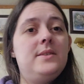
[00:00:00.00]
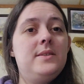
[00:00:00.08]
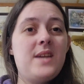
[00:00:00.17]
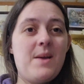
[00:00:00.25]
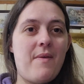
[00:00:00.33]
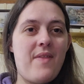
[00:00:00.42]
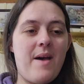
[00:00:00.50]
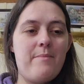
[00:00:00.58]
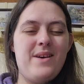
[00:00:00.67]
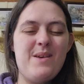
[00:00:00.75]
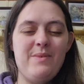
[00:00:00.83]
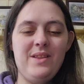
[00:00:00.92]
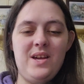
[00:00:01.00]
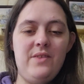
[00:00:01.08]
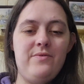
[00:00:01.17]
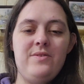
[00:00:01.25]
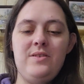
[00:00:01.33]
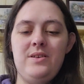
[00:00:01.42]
Sorry about that, puppy life.